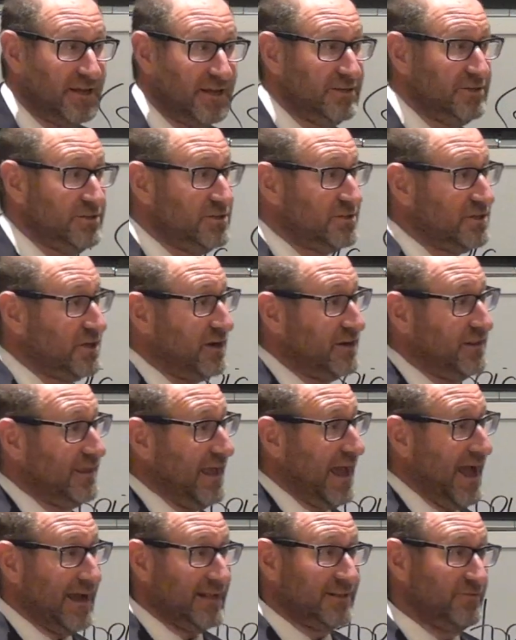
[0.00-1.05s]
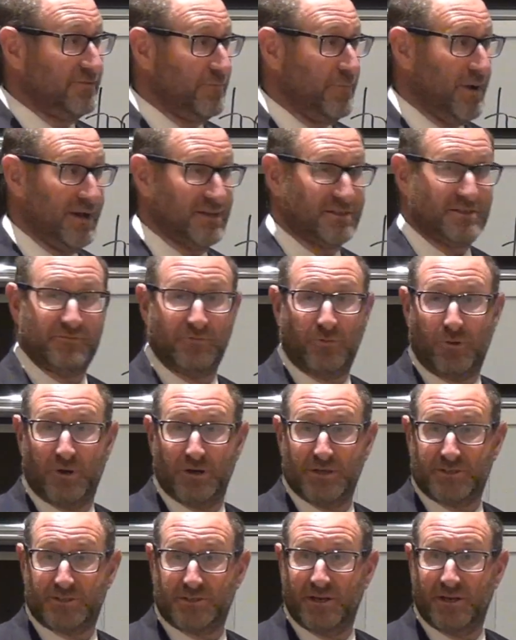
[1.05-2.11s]
and you decide on the active or passive
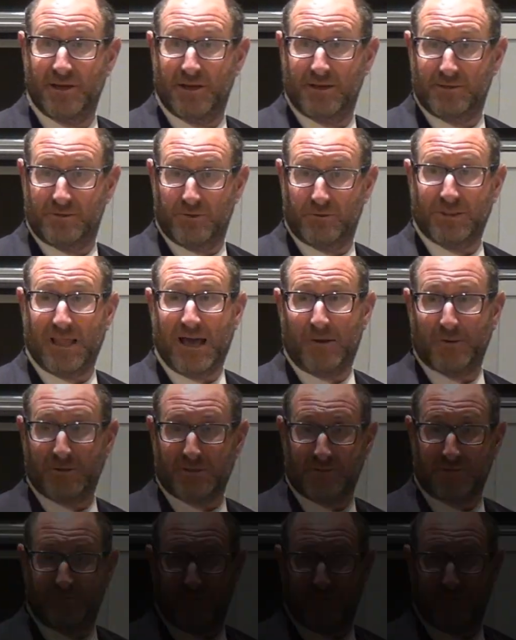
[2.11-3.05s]
voice to allow it to